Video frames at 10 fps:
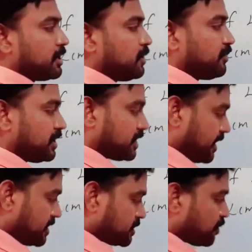If it is
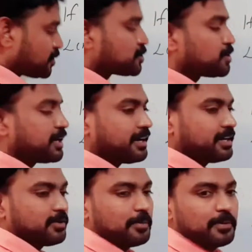transpose to here,
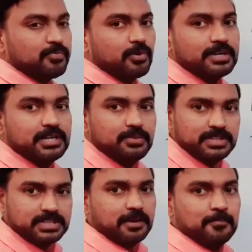it will be for
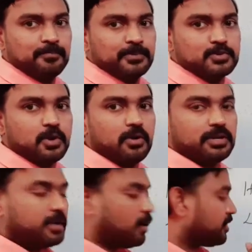division. So
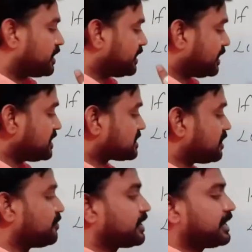now here
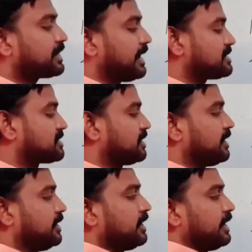itself we can cancel
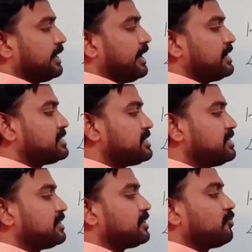that.
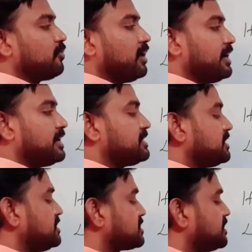18, 1
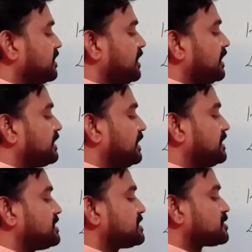18 is there,
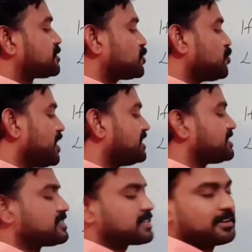36, 2
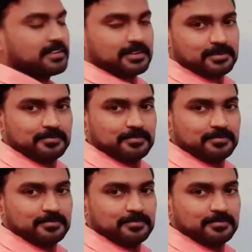18s are there.